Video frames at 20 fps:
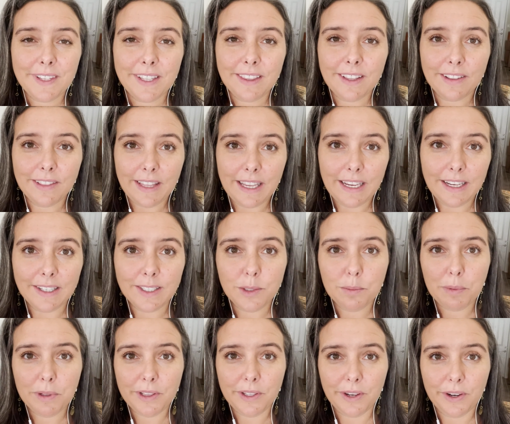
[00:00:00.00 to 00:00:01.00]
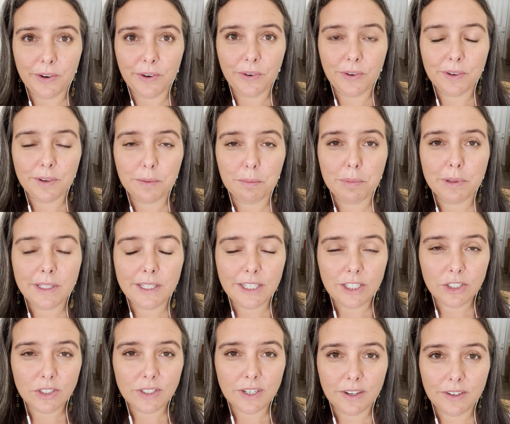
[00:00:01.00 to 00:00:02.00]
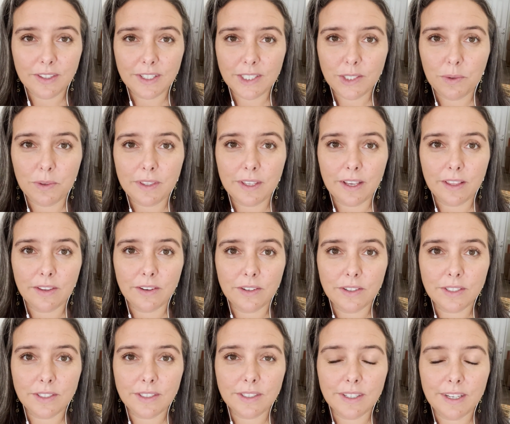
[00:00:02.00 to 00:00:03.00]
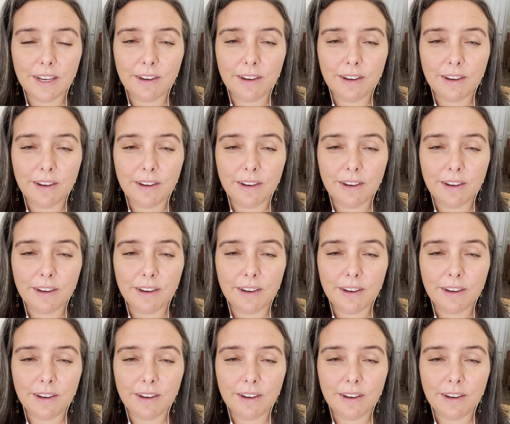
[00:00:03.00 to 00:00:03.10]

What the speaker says: The link is below. Please share this with others.